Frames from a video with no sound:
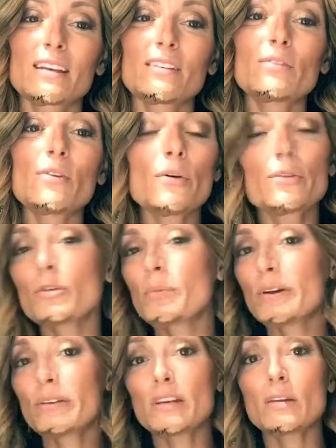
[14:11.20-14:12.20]

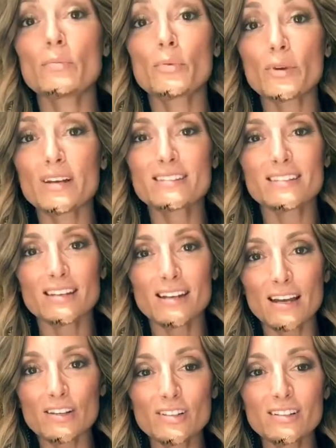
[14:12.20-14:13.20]
Vulnerability breeds
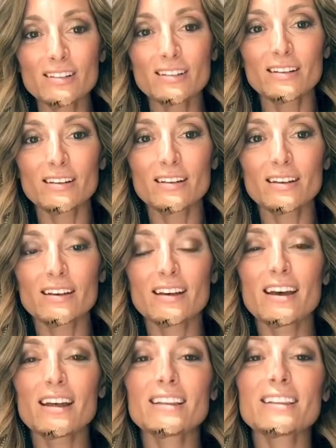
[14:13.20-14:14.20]
connection.
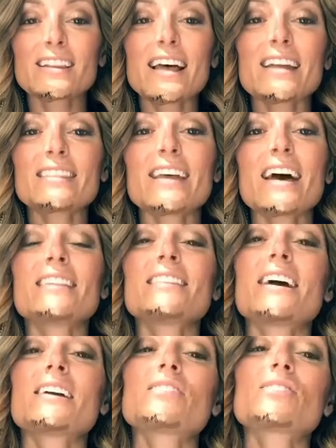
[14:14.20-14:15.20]
Let that
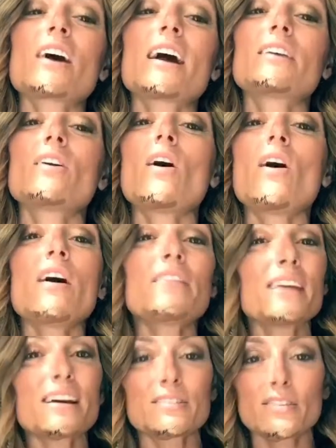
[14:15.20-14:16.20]
light shine on
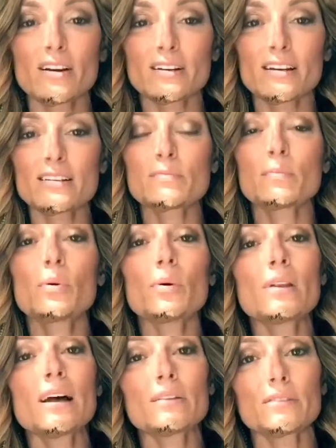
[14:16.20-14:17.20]
that darkness,
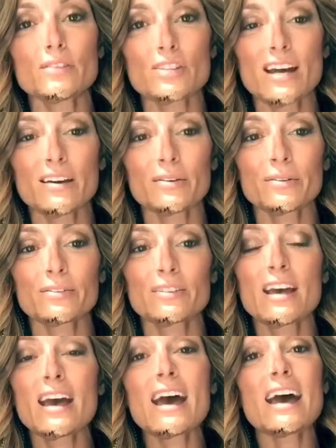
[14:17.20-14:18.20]
pull out the shadows,
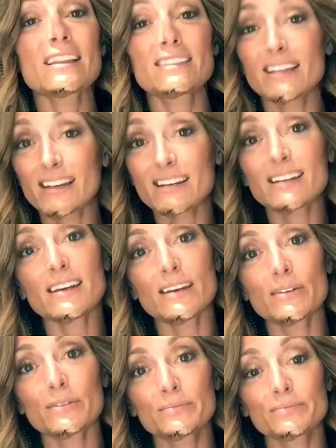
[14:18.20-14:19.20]
and let it
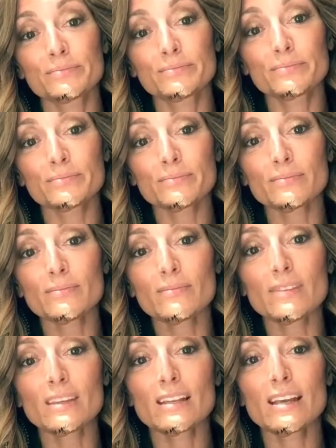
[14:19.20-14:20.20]
heal.
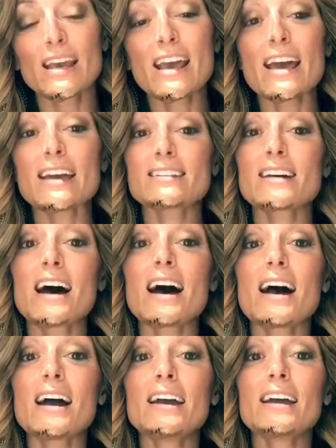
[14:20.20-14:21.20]
And
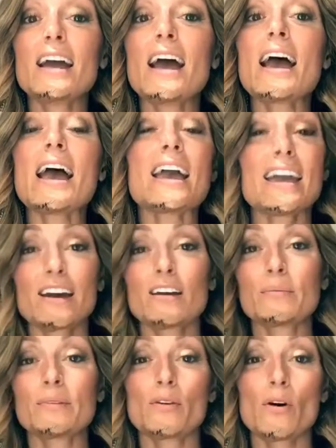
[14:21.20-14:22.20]
I
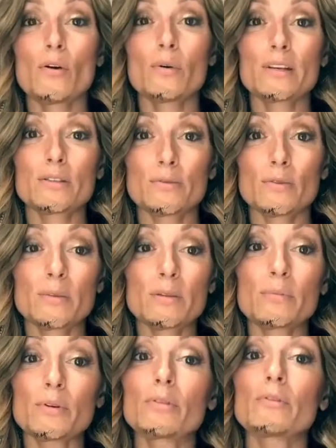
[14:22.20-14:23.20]
am and always will be
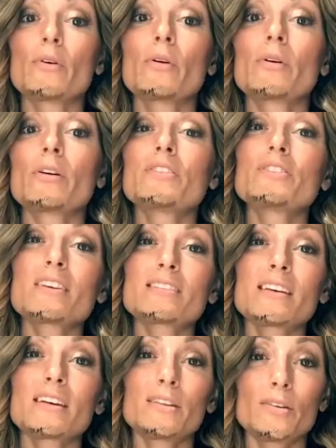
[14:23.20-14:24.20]
beautiful, just
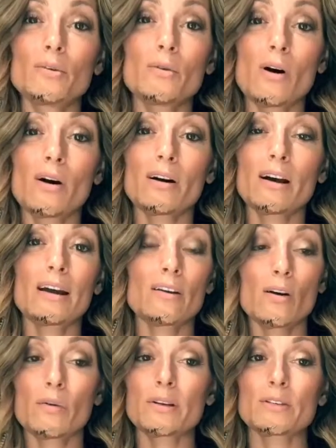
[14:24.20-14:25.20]
like you are and
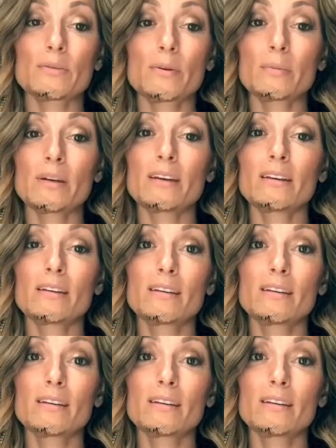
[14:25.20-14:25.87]
always will be,